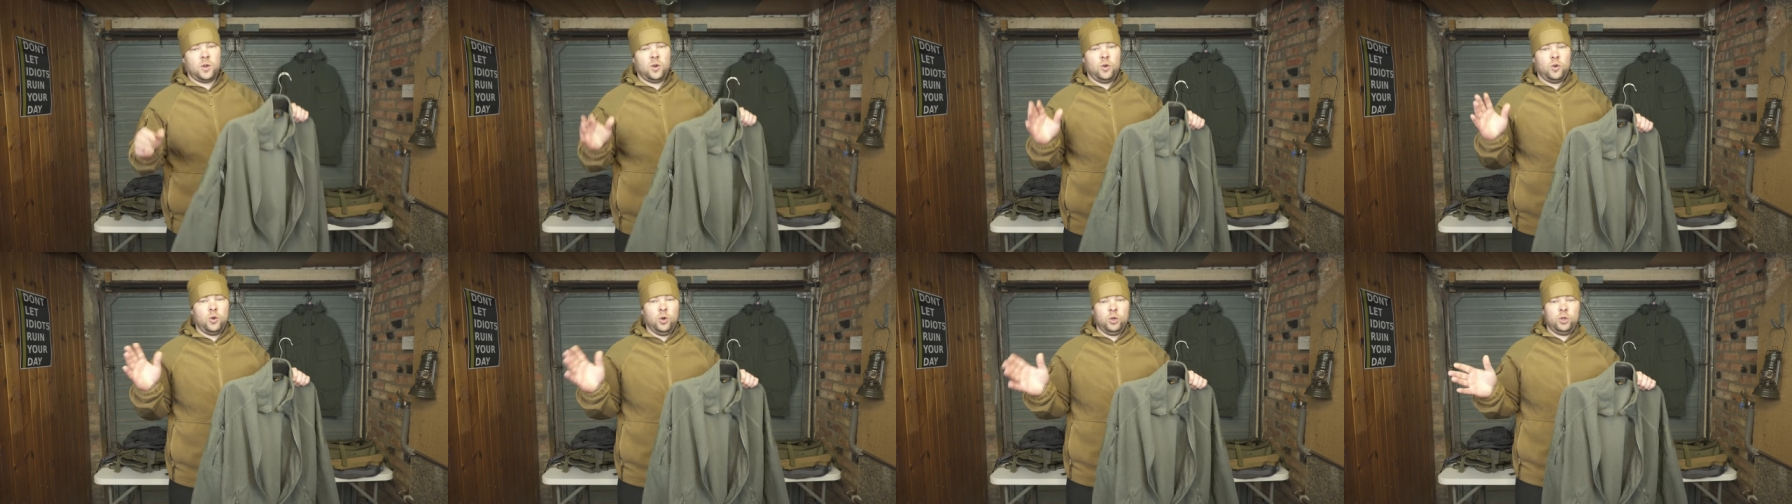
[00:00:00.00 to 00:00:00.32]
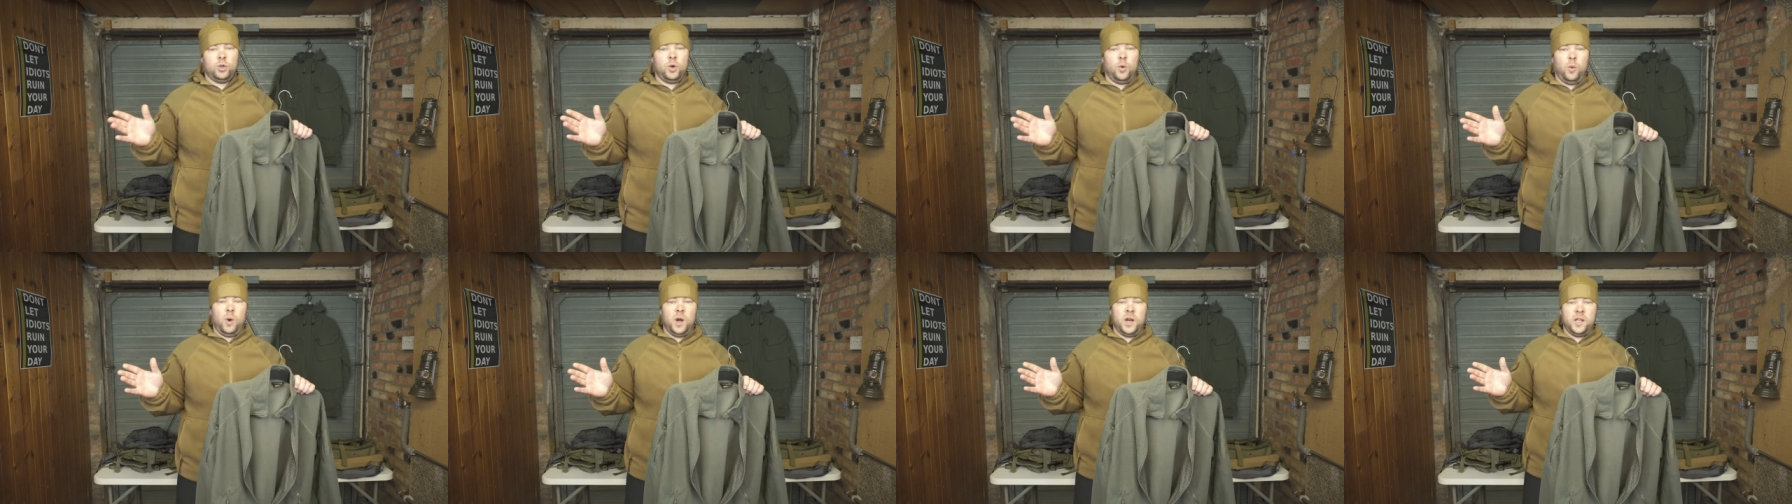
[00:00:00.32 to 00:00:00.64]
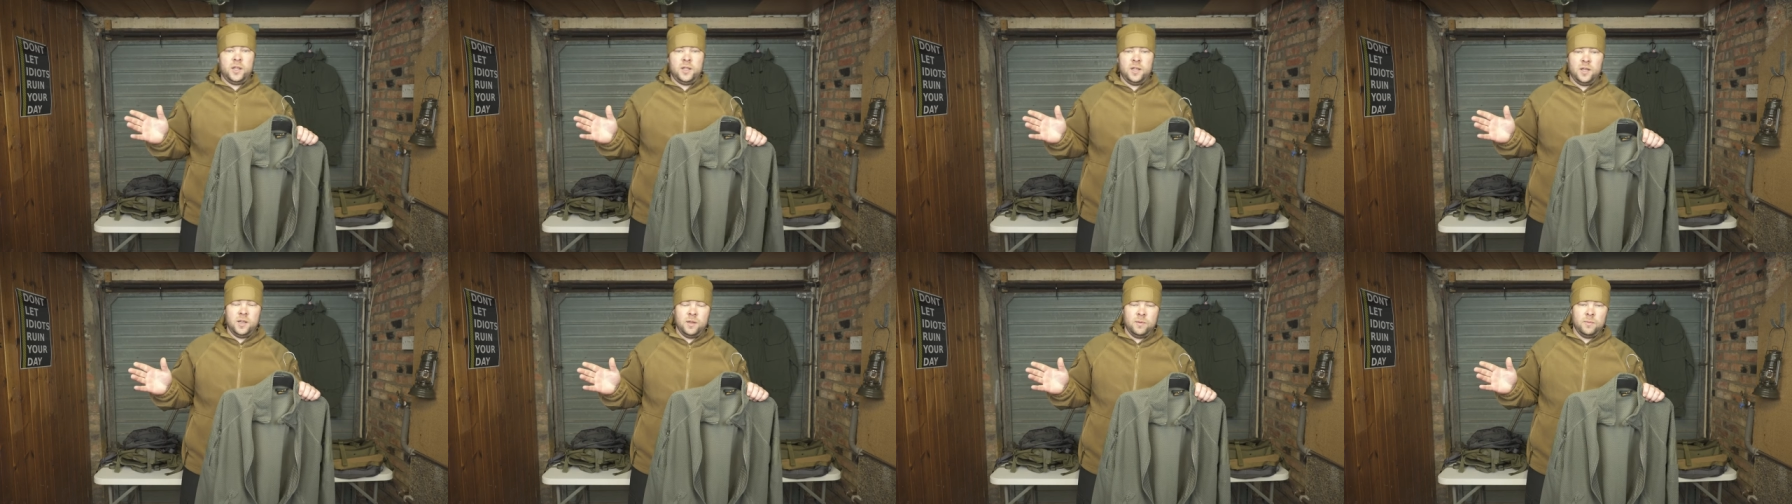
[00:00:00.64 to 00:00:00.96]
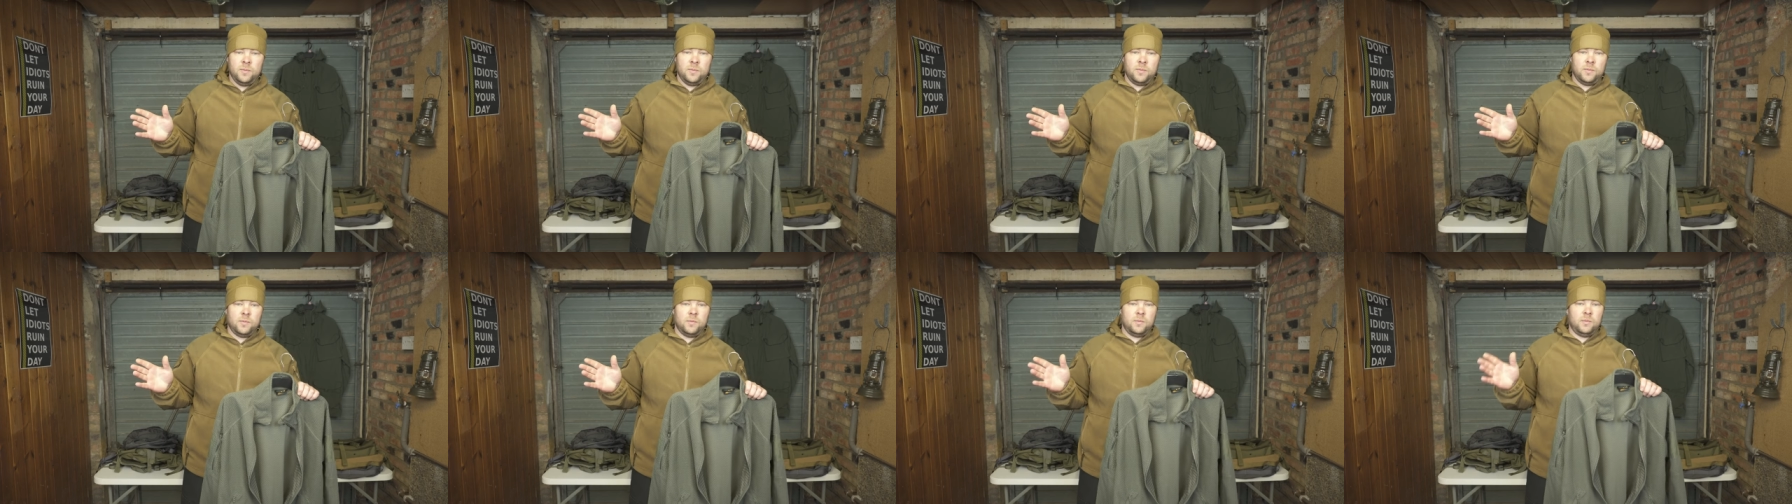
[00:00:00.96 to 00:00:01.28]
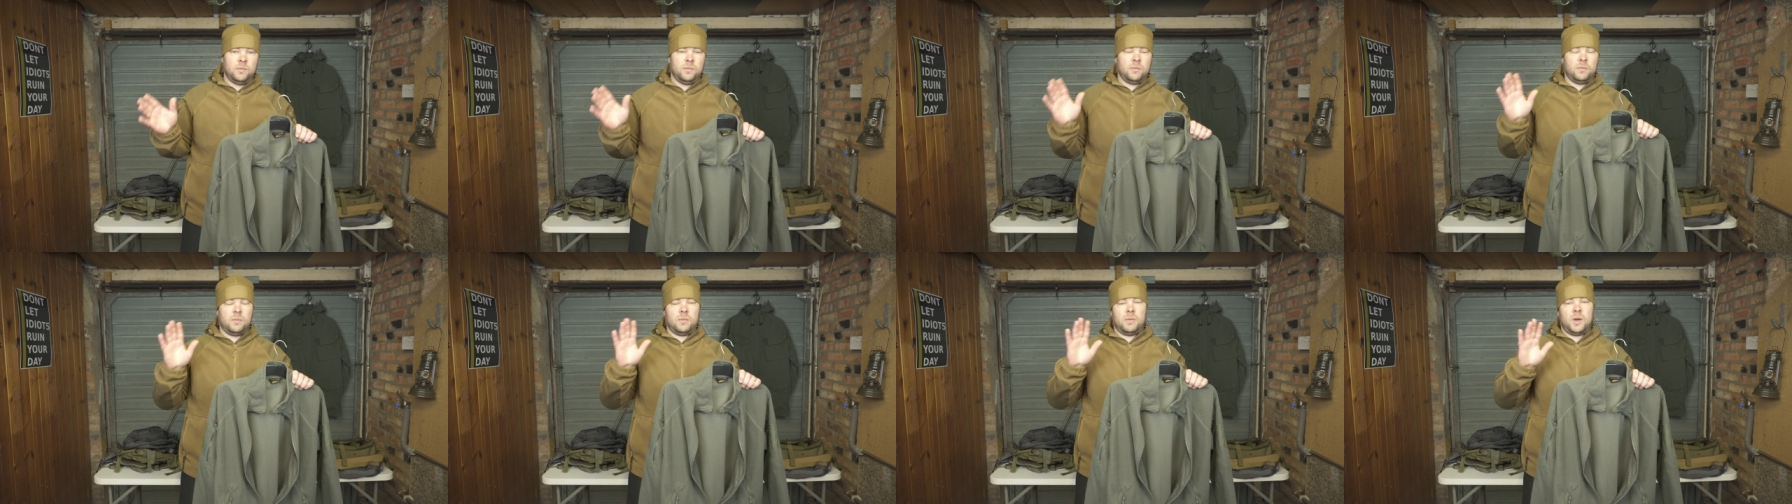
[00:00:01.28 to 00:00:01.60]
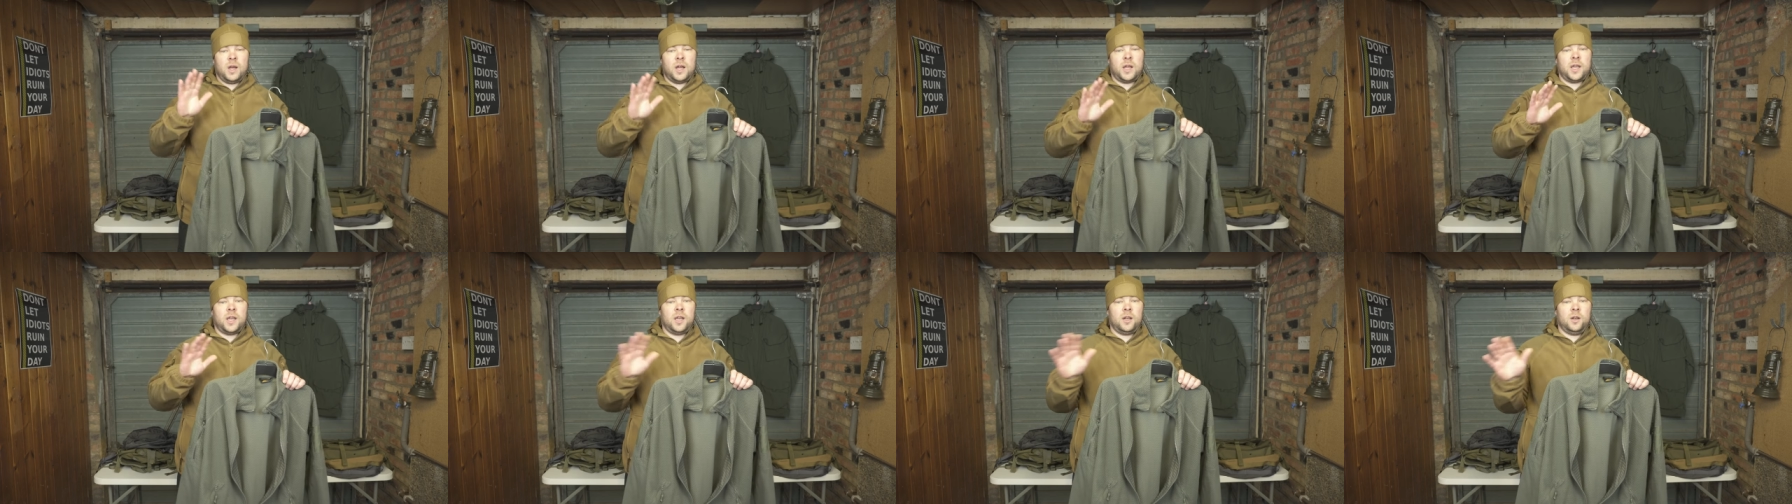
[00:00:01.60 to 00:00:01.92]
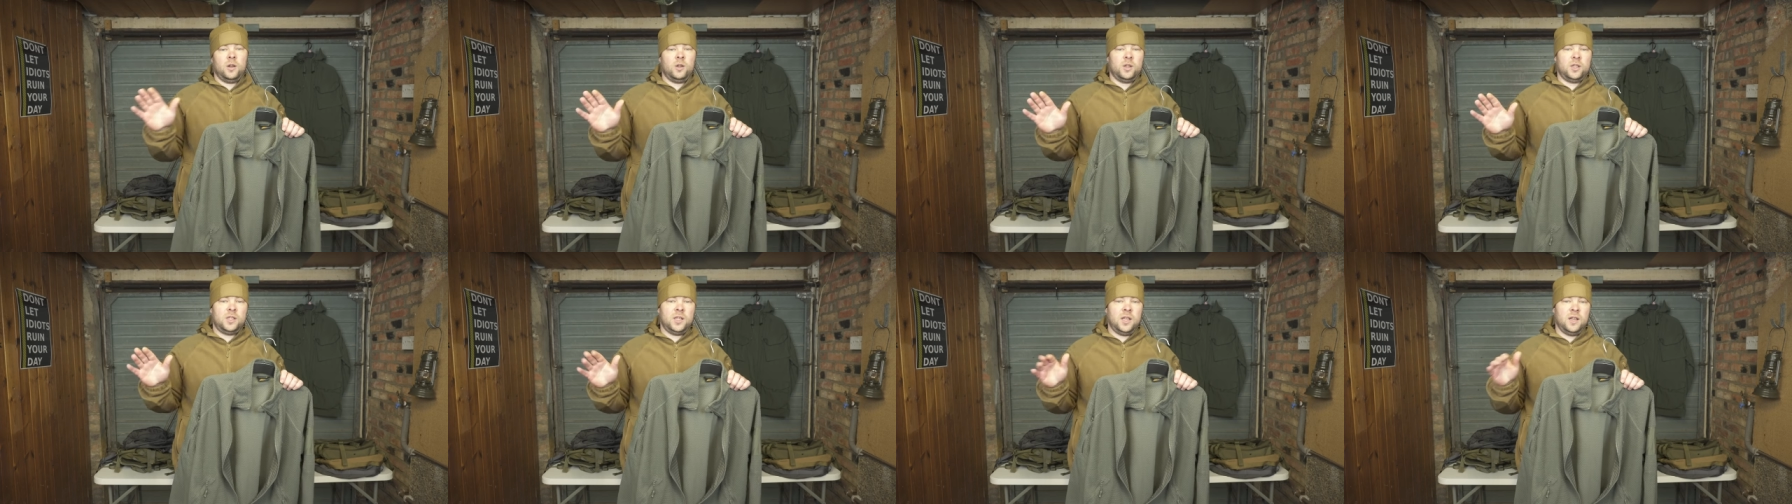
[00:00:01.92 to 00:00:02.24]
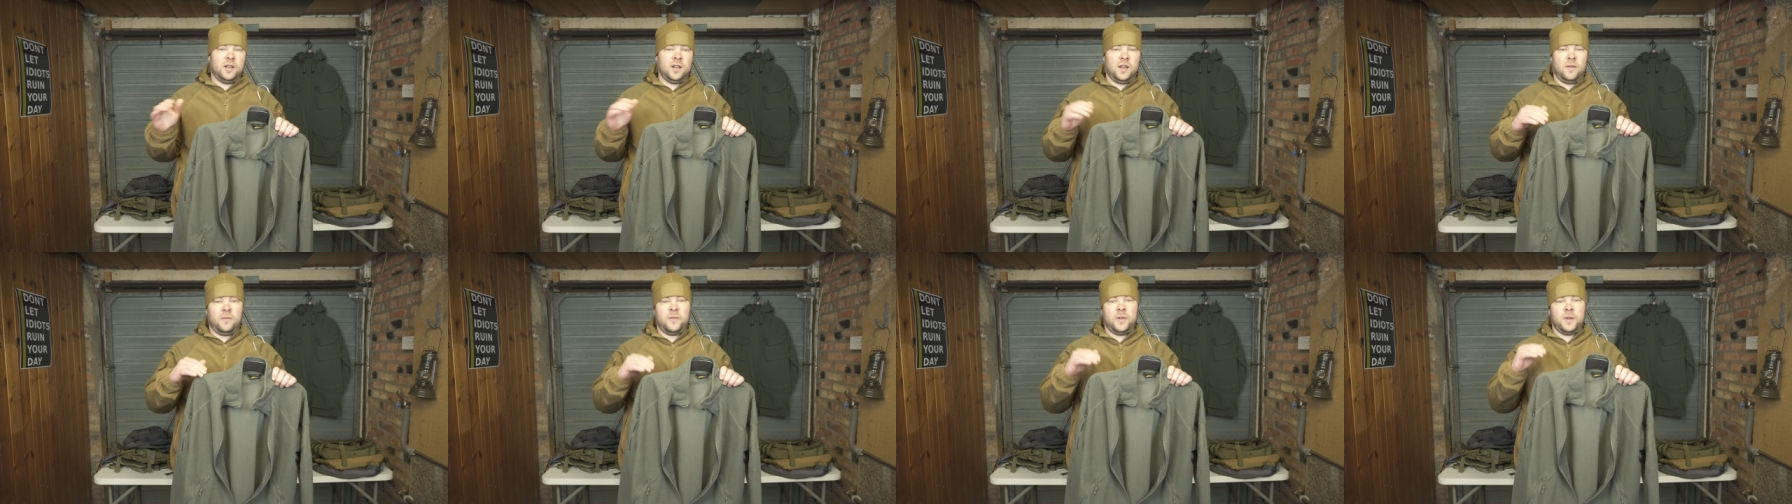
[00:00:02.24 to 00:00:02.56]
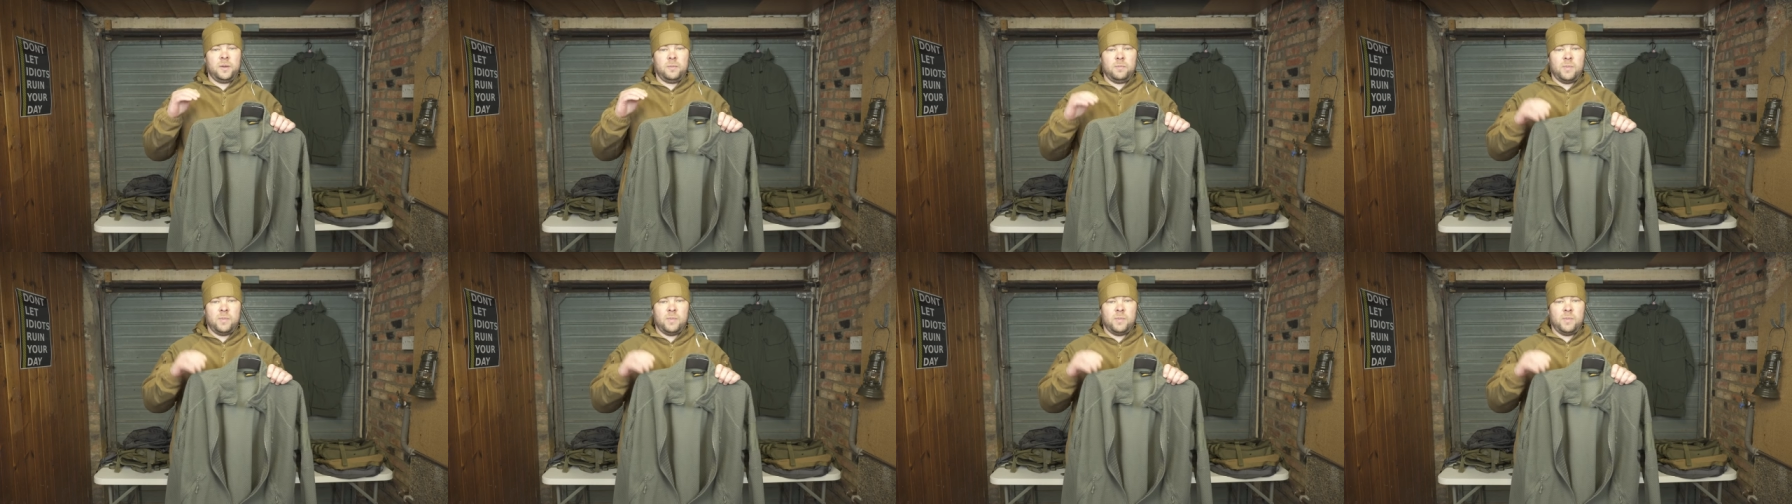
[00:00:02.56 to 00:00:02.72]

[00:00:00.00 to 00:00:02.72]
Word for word: Good quality. I cannot say nothing